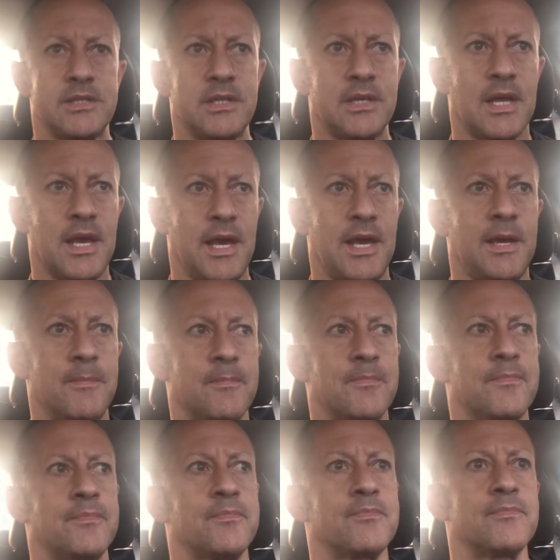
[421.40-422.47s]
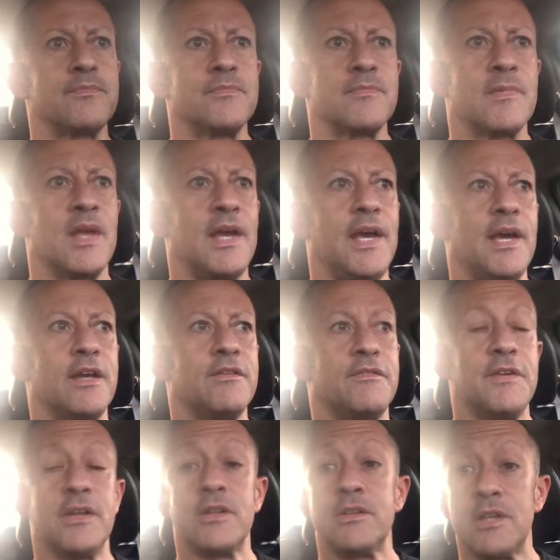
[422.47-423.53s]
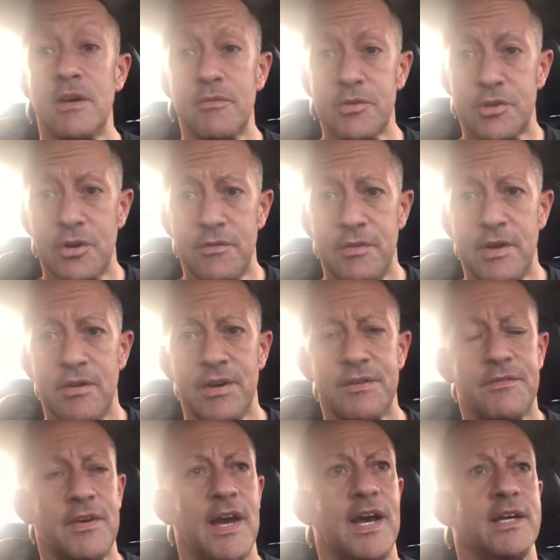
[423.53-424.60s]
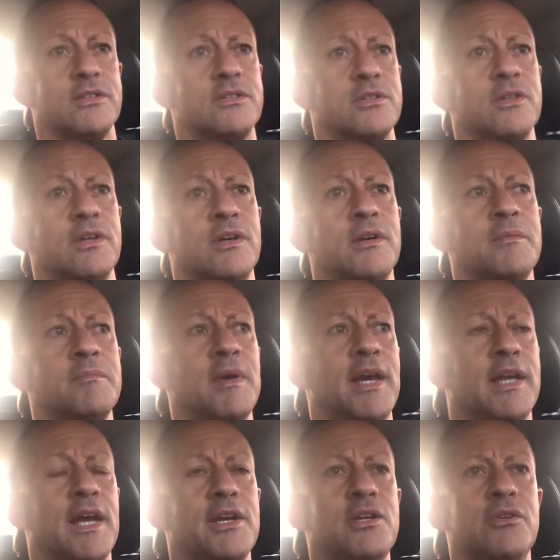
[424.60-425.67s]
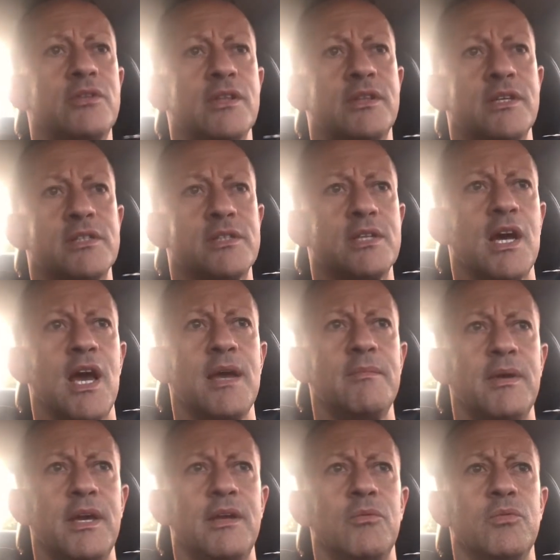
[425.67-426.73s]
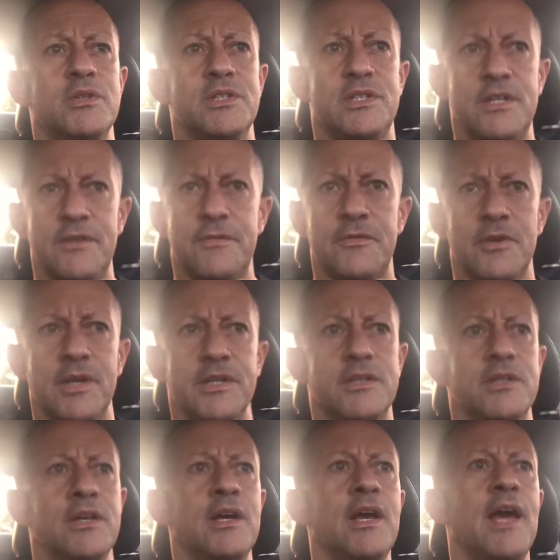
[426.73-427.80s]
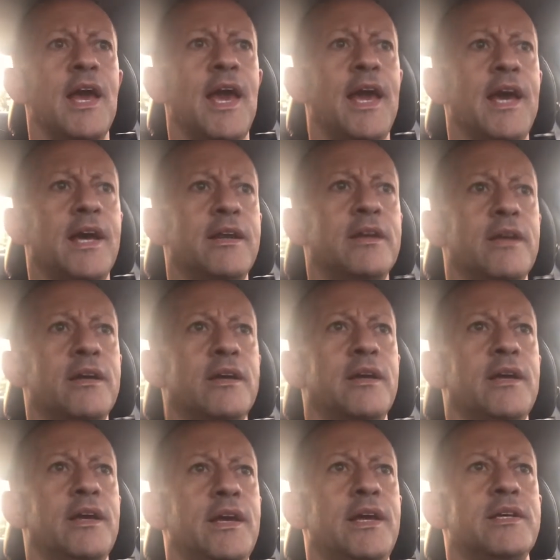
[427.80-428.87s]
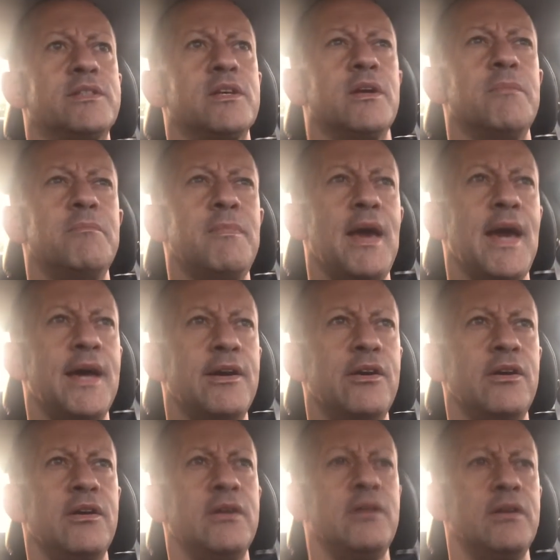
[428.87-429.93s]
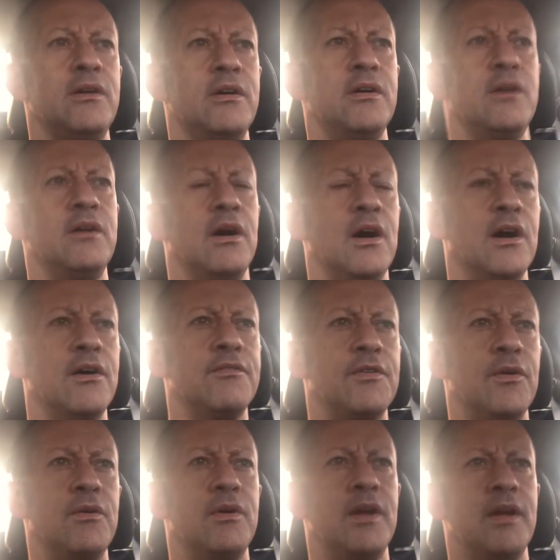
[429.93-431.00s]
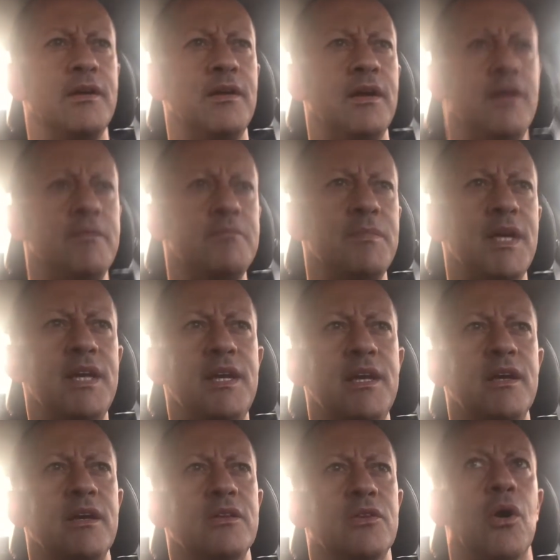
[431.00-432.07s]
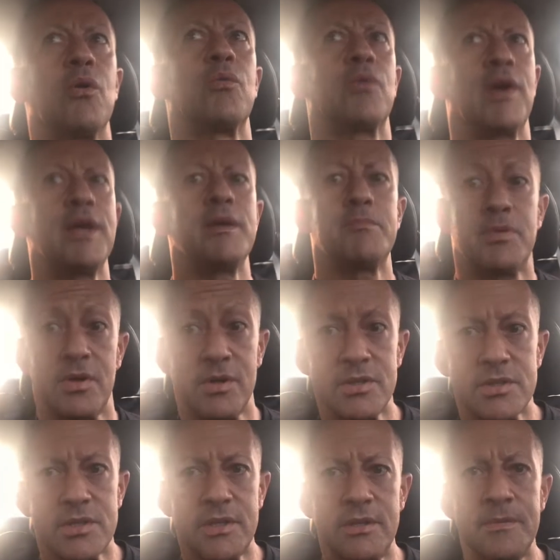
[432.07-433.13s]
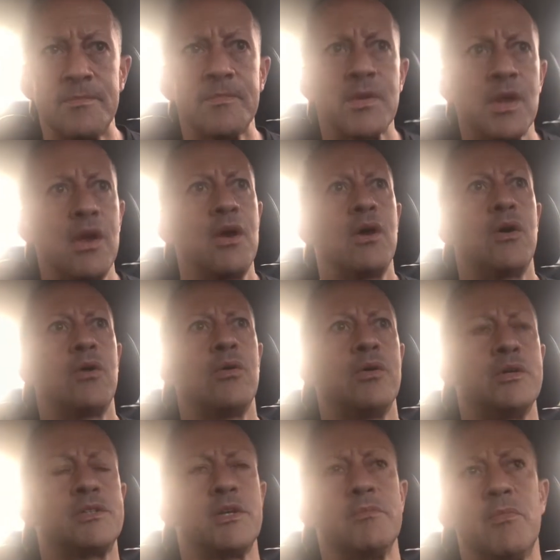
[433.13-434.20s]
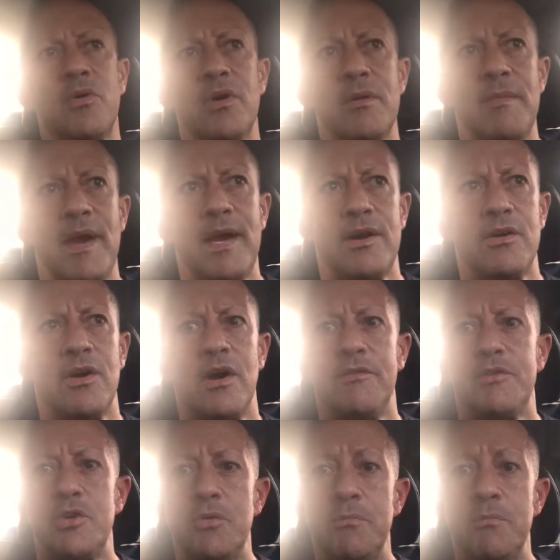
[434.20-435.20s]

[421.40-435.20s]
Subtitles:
it came and fell in love with her very fast. And I knew that this time it was different. And is it a matter of meeting the right person, or is it more a matter of you